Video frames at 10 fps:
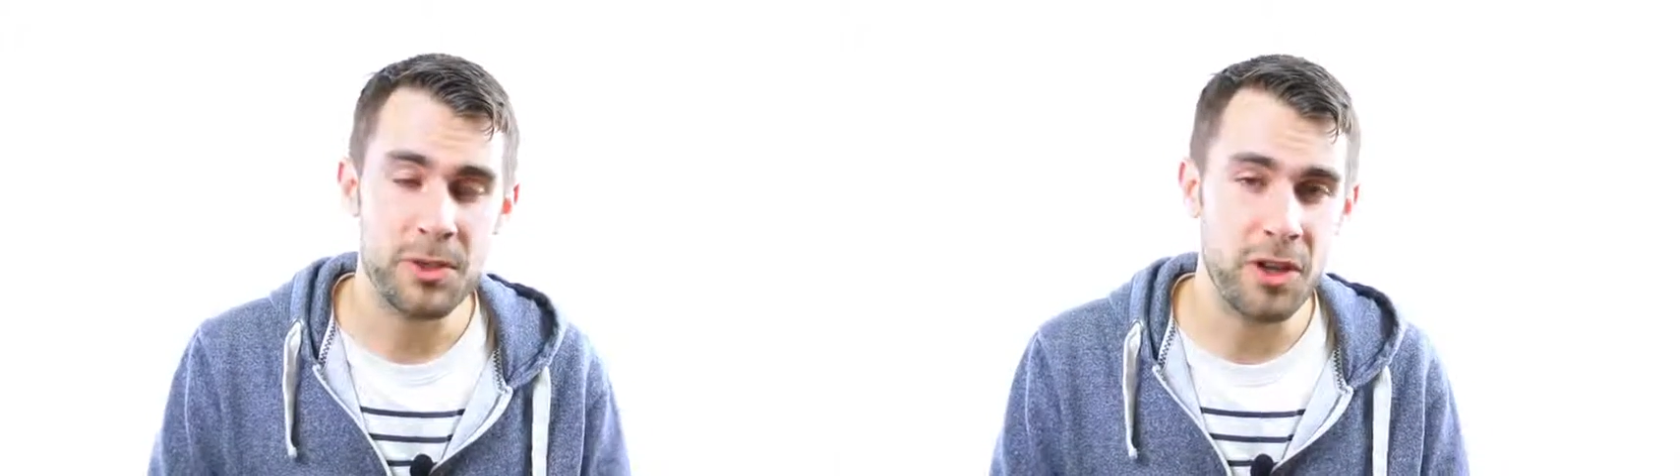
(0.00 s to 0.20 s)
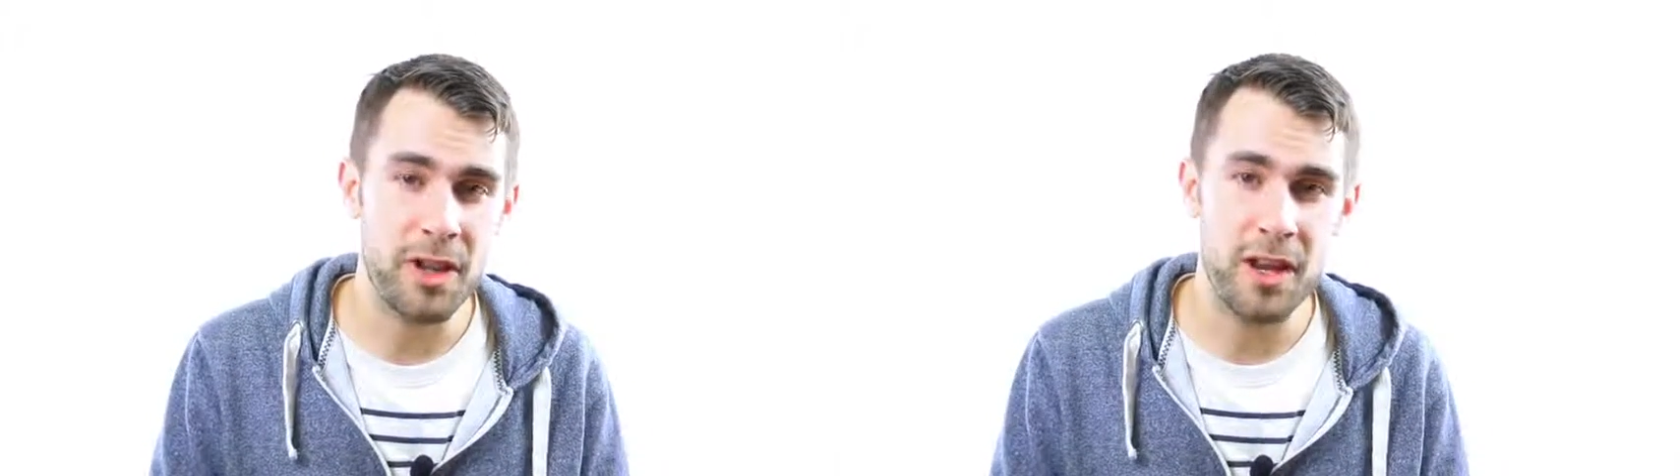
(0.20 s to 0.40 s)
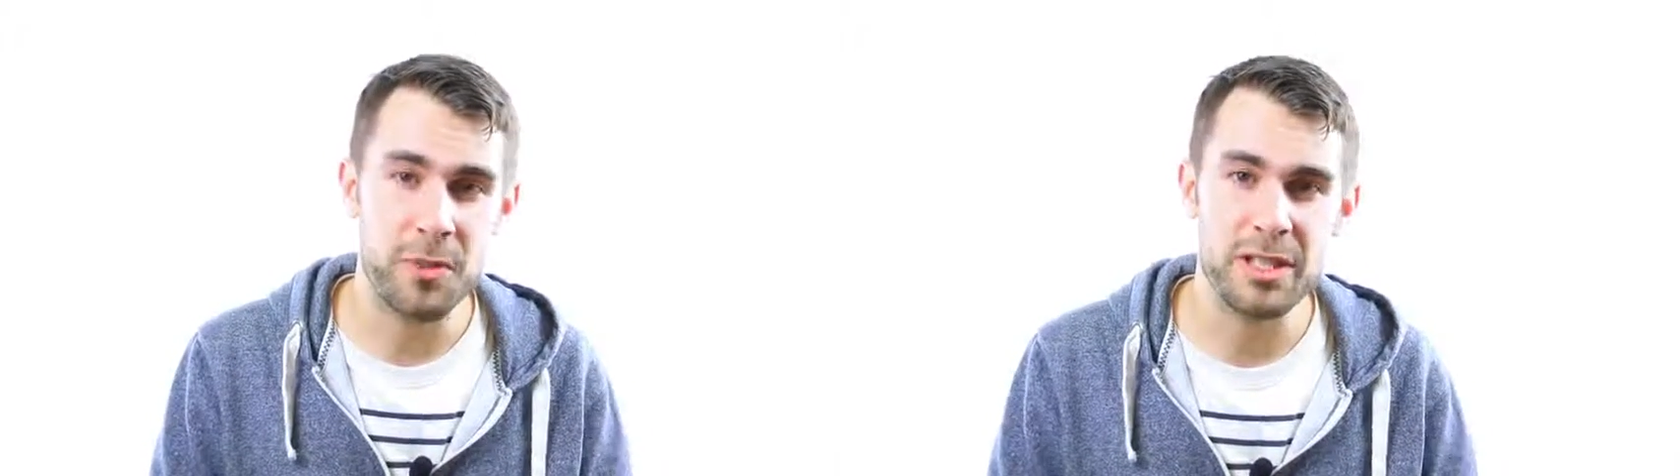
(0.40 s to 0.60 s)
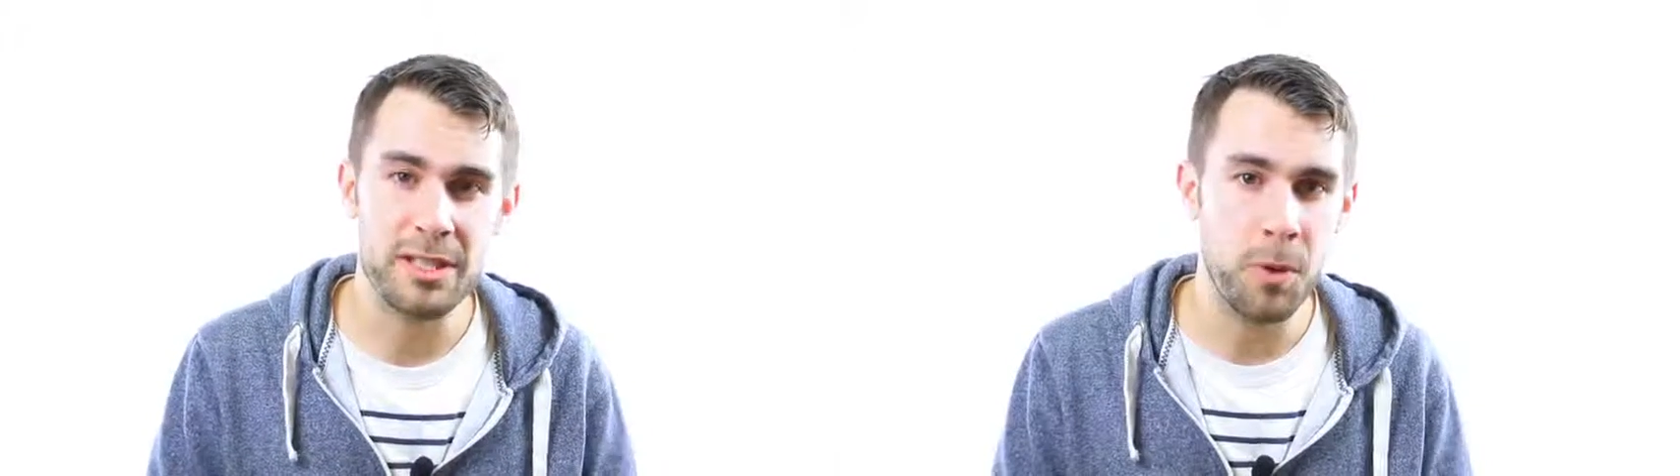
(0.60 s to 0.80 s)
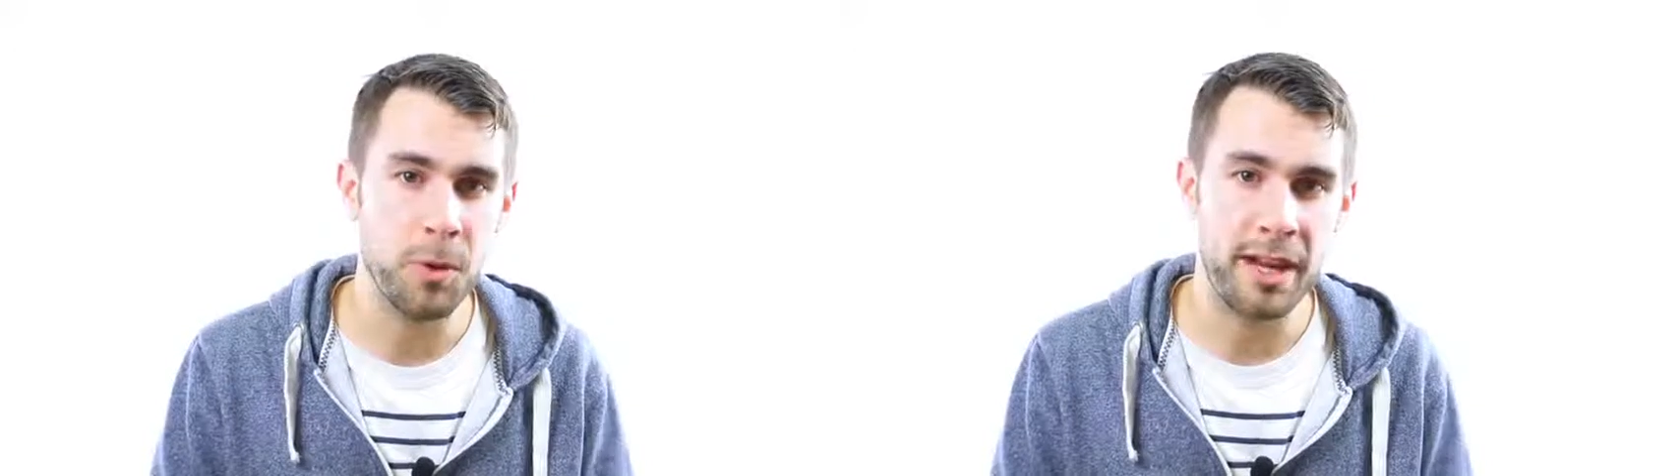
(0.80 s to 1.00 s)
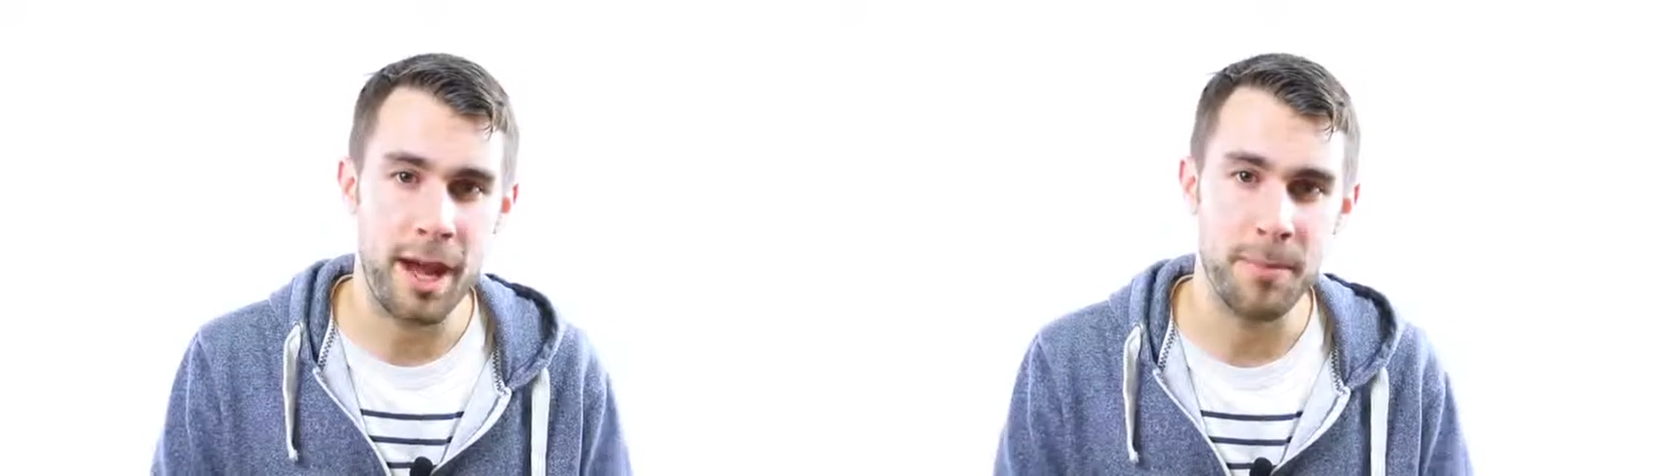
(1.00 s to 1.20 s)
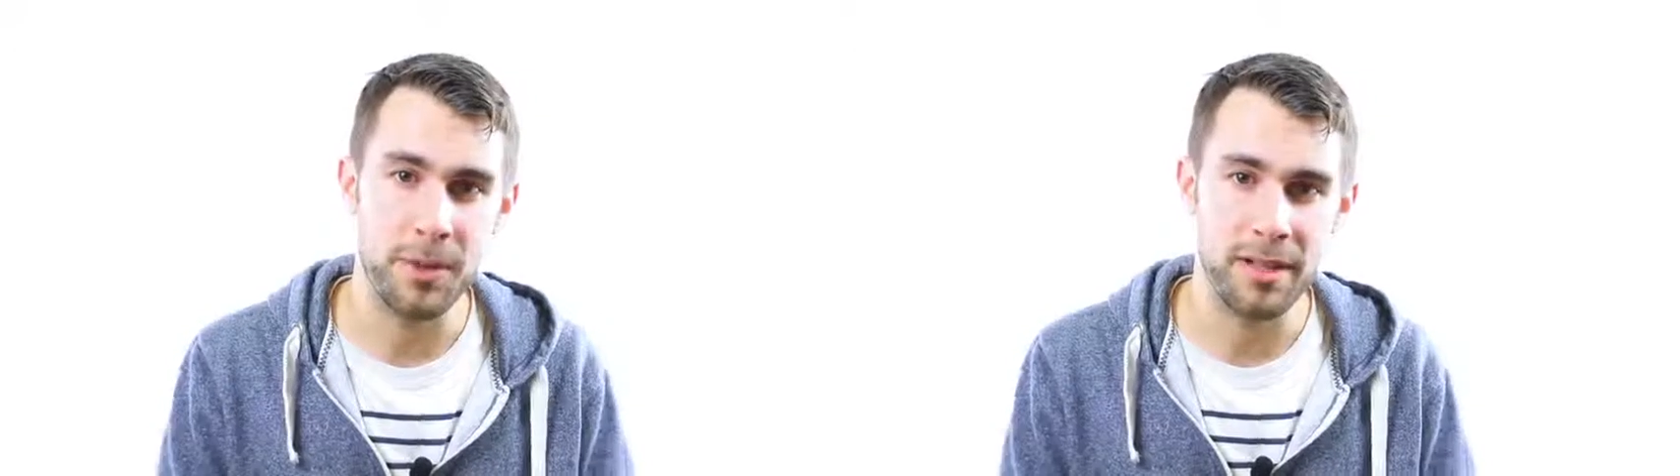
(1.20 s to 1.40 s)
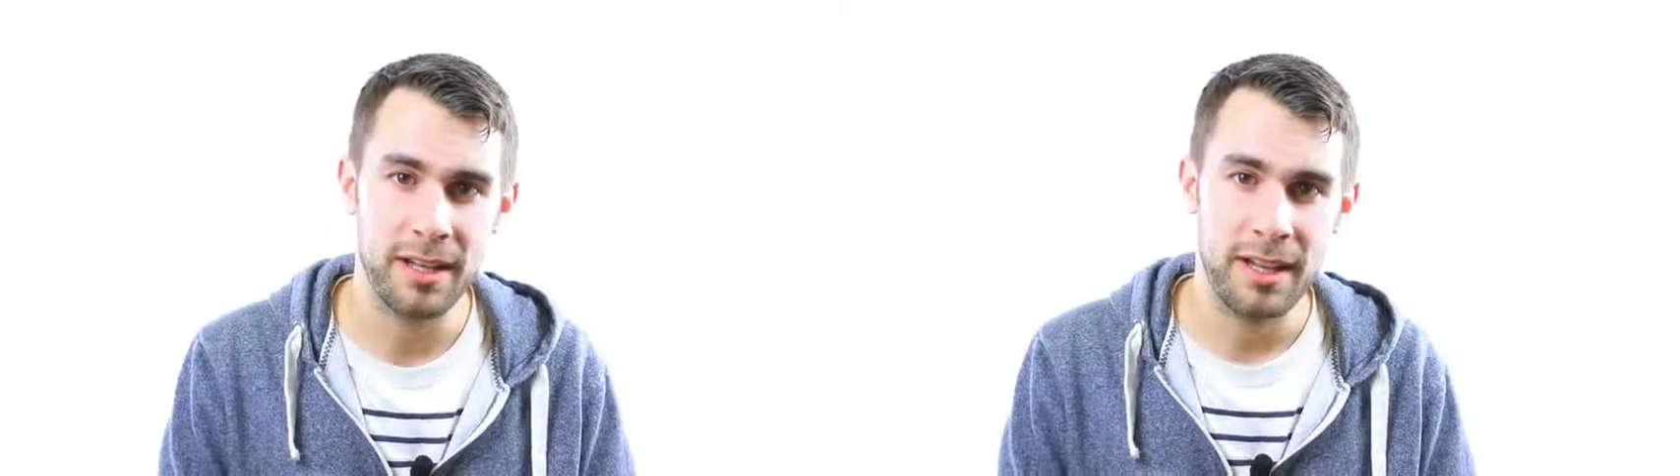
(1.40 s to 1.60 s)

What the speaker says: on earth, was small and humble.